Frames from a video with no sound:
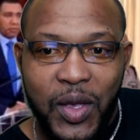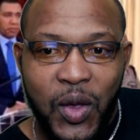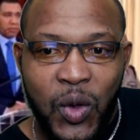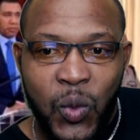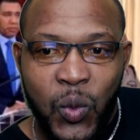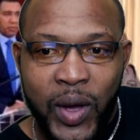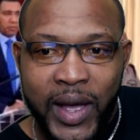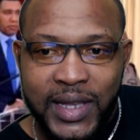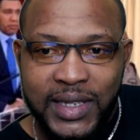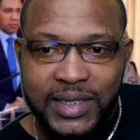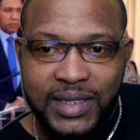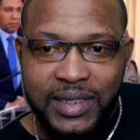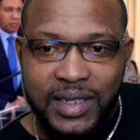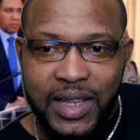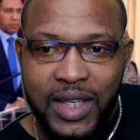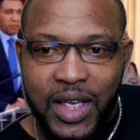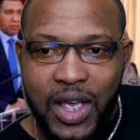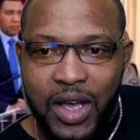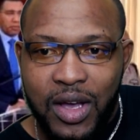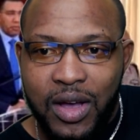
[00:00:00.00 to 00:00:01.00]
West,
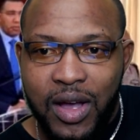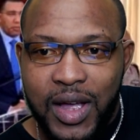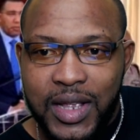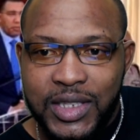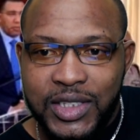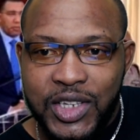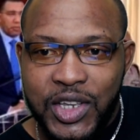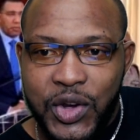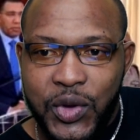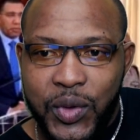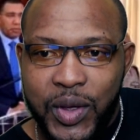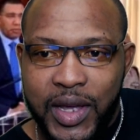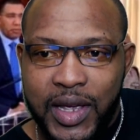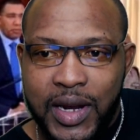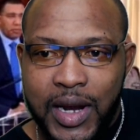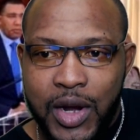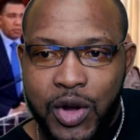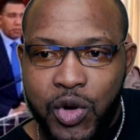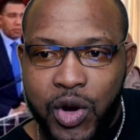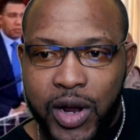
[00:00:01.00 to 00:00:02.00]
continuing
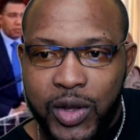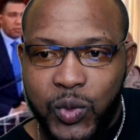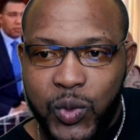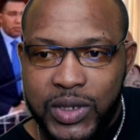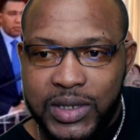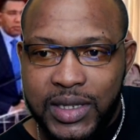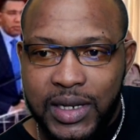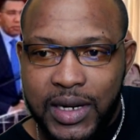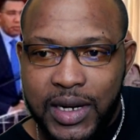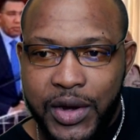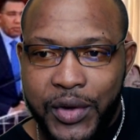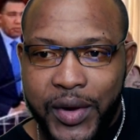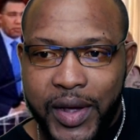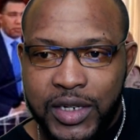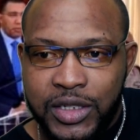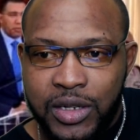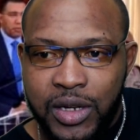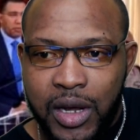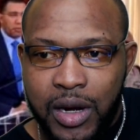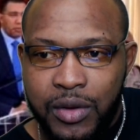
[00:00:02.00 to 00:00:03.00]
in a northwesterly
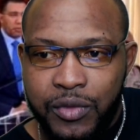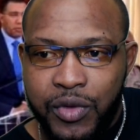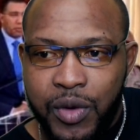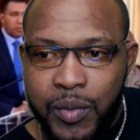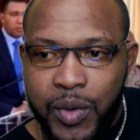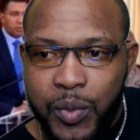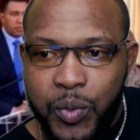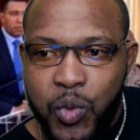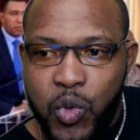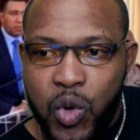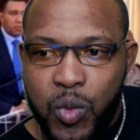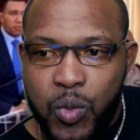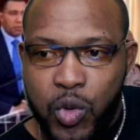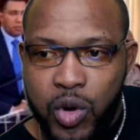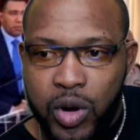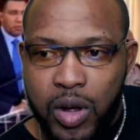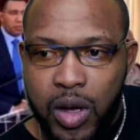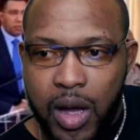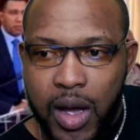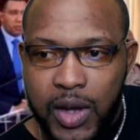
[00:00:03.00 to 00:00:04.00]
direction from the
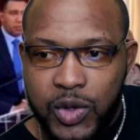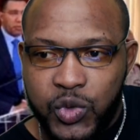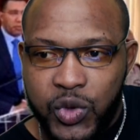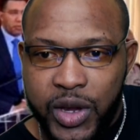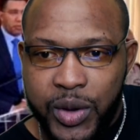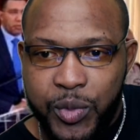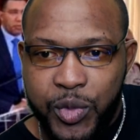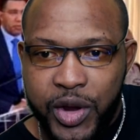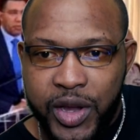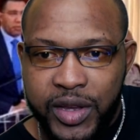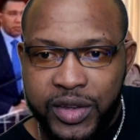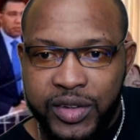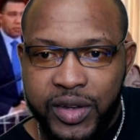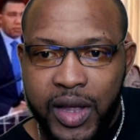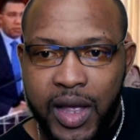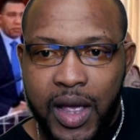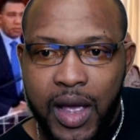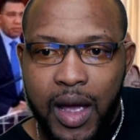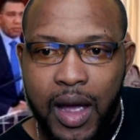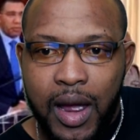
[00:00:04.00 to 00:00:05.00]
Portmore Causeway Bridge
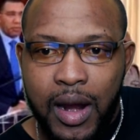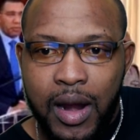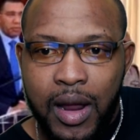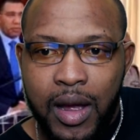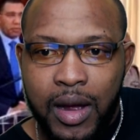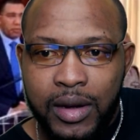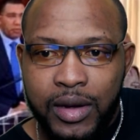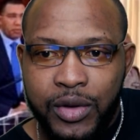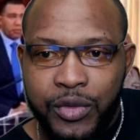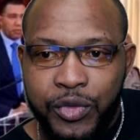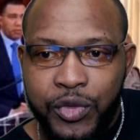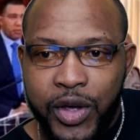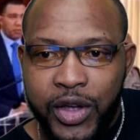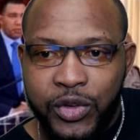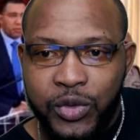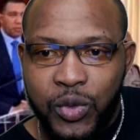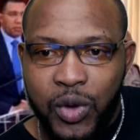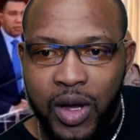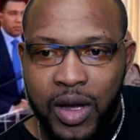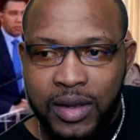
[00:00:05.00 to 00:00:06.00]
along the
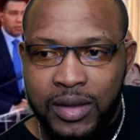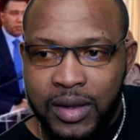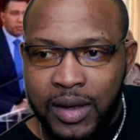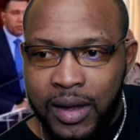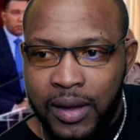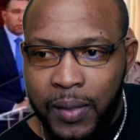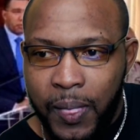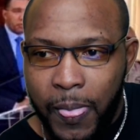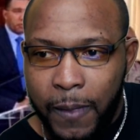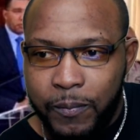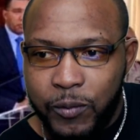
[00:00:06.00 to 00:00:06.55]
Fresh River,